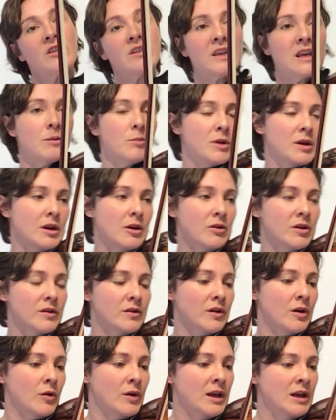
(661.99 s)
just keep it going.
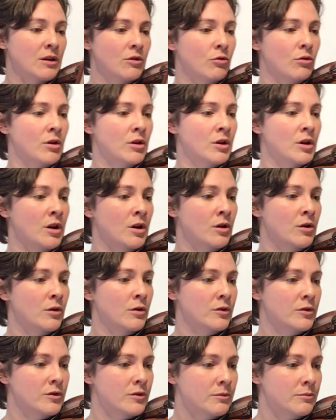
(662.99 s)
So in through our
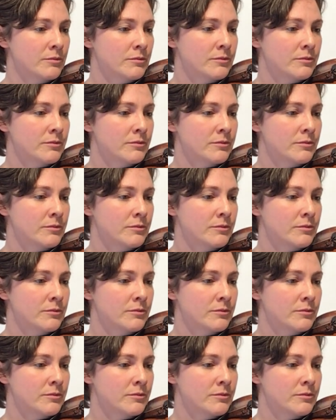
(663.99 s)
nose,